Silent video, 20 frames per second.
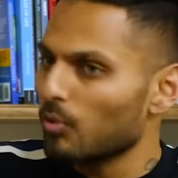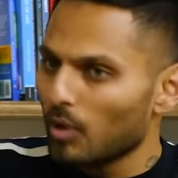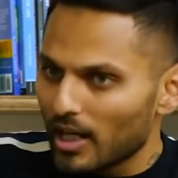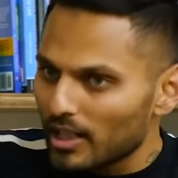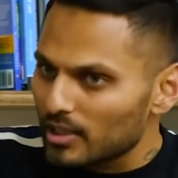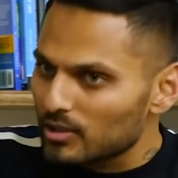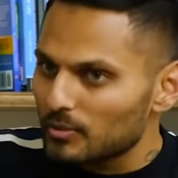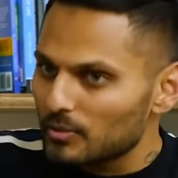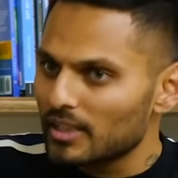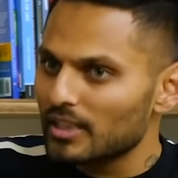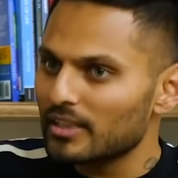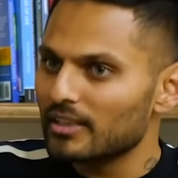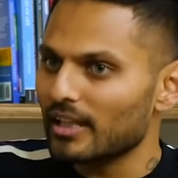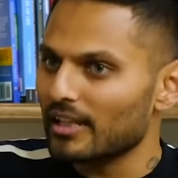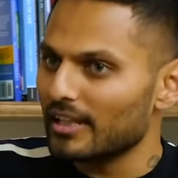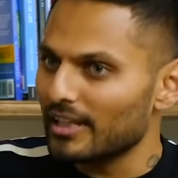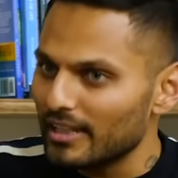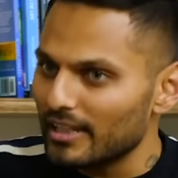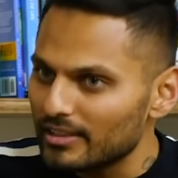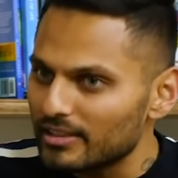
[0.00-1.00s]
worked with
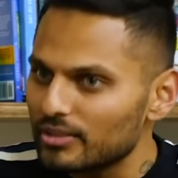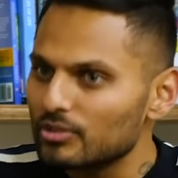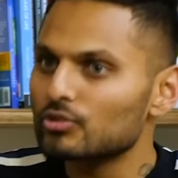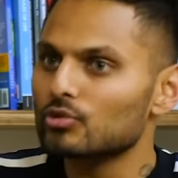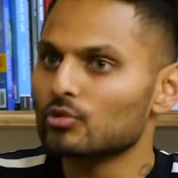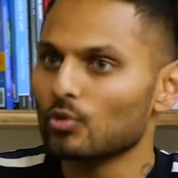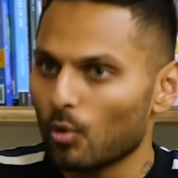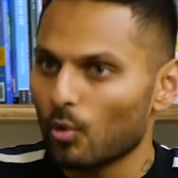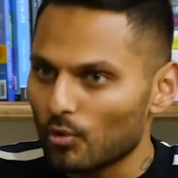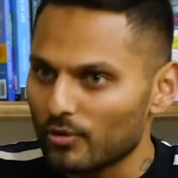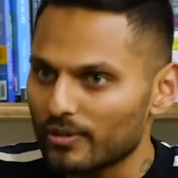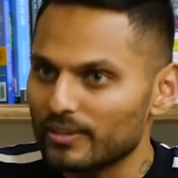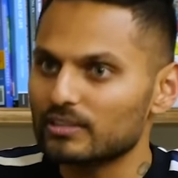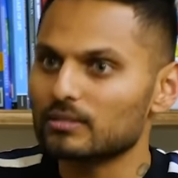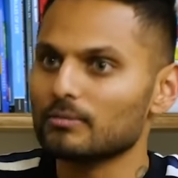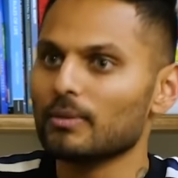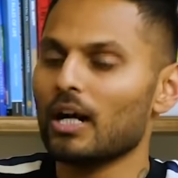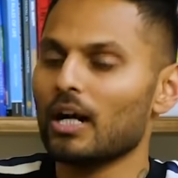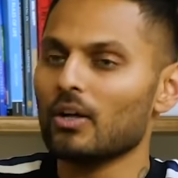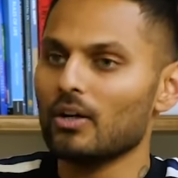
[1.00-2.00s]
and hear the
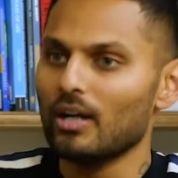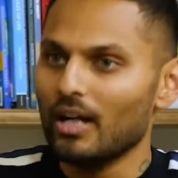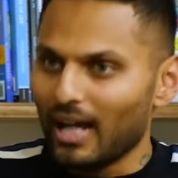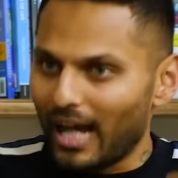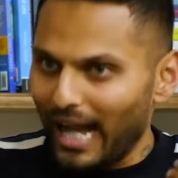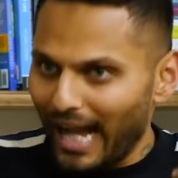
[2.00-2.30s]
stories about